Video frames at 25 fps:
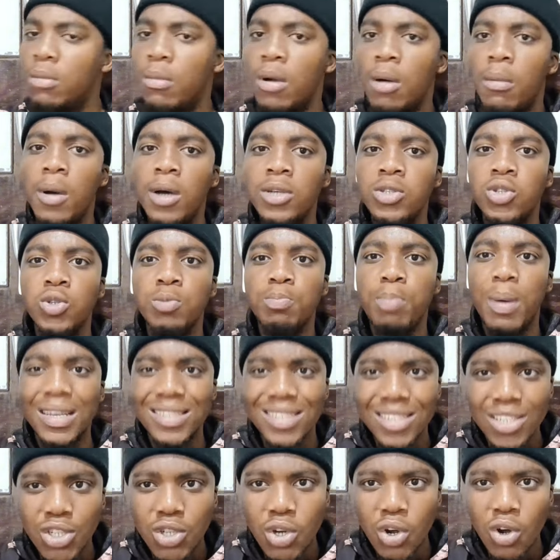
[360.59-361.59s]
Mabaso's
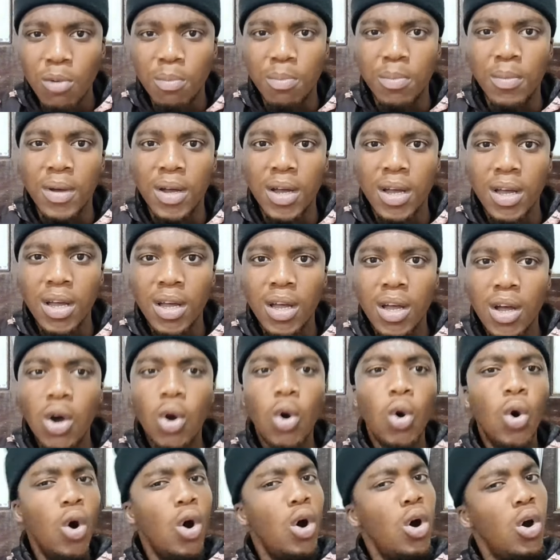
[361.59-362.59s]
spaza shop.
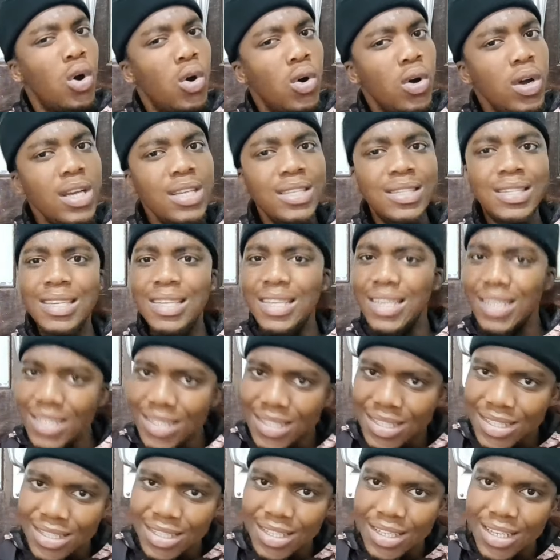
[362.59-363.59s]
Oh, it's
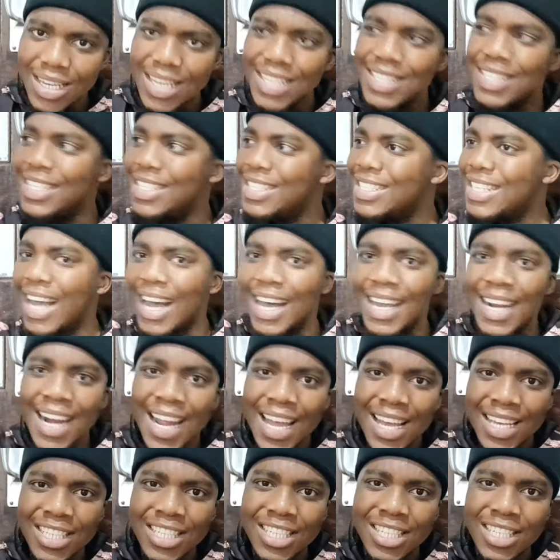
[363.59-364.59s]
his. It's his
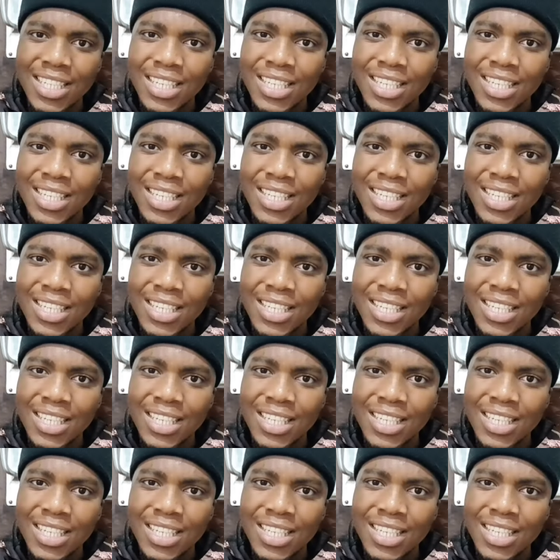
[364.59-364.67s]
garage.